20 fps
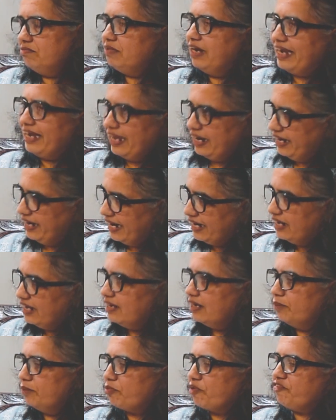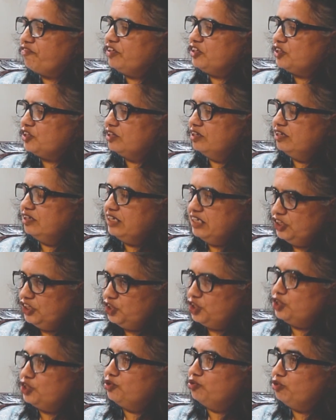Again, getting a professional
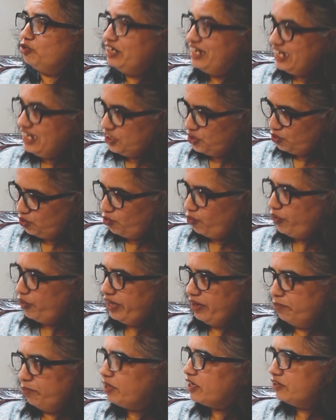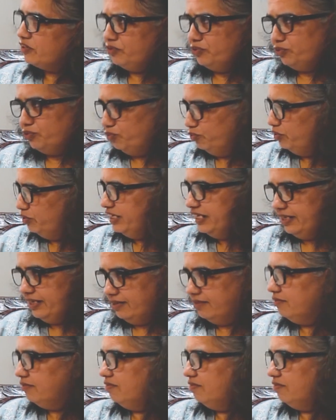teacher to teach coding, because you do need,